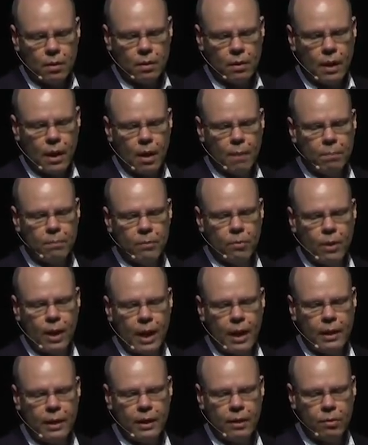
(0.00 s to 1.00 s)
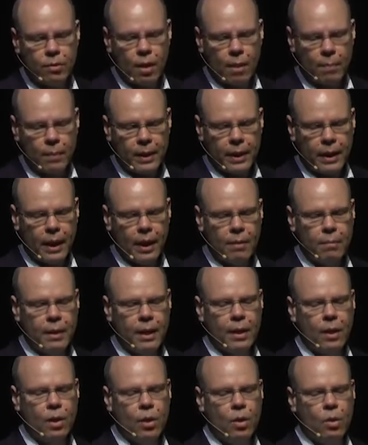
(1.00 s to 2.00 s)
drop, rally, drop again,
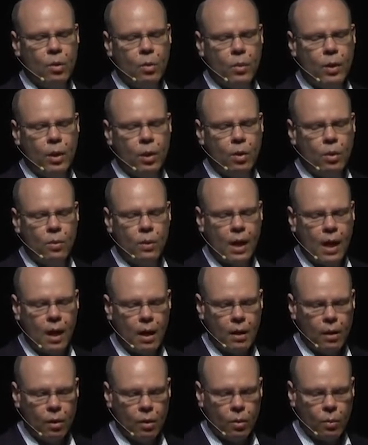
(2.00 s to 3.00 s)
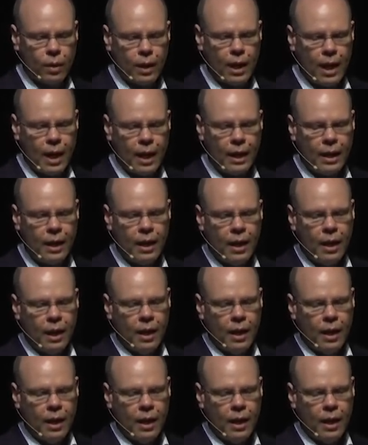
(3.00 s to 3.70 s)
make a lower low, lower high,